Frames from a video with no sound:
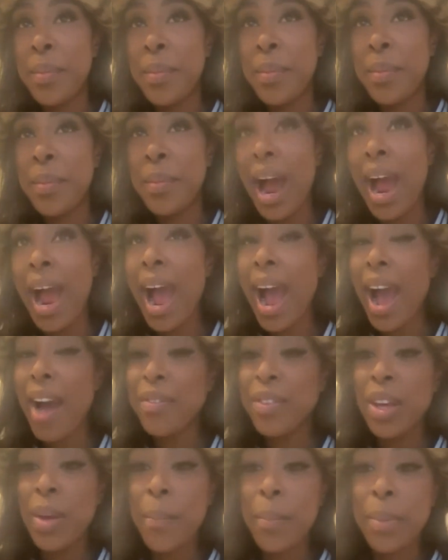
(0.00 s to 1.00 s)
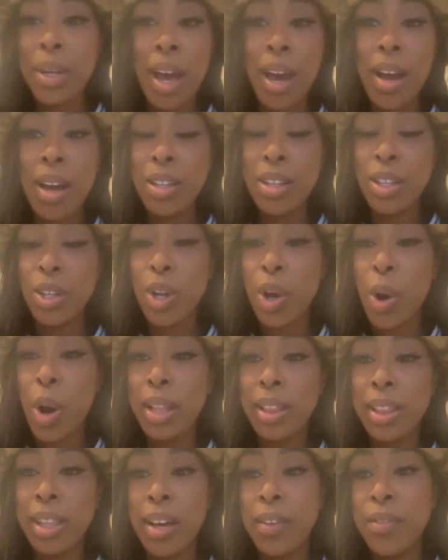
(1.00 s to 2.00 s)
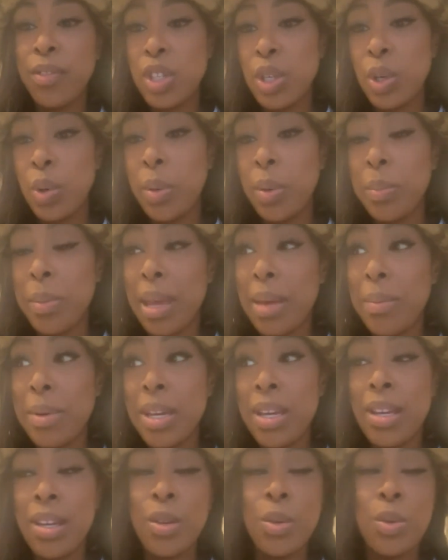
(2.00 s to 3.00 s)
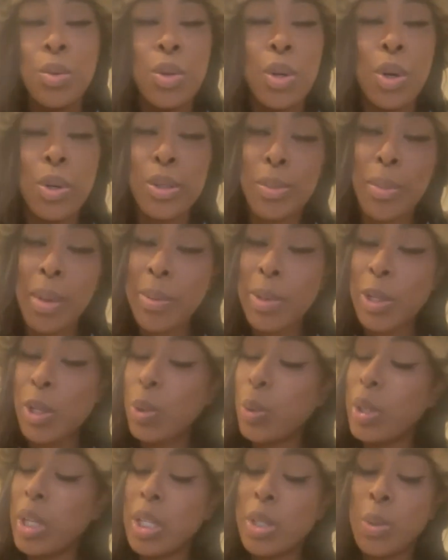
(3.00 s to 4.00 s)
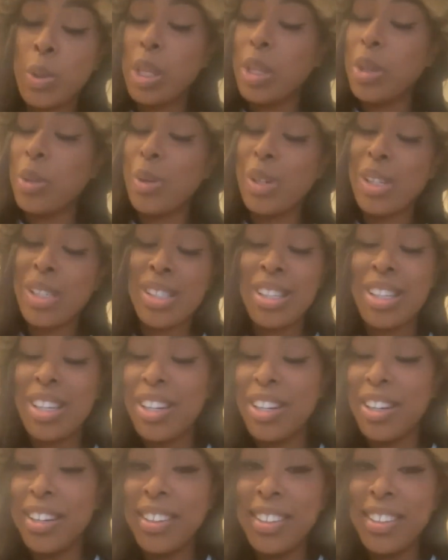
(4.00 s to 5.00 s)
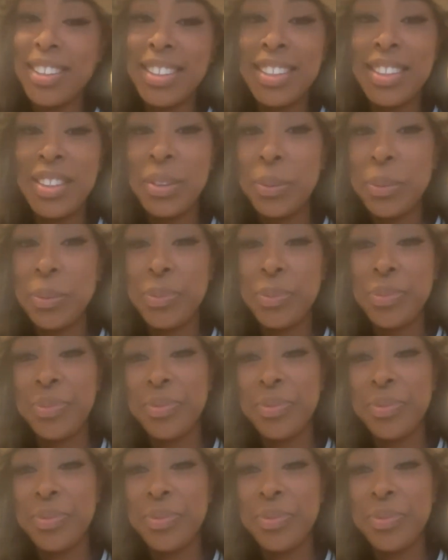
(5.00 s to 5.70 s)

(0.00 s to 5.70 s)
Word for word: I haven't, but I'd love to, and maybe, who knows, maybe 2023 is the year.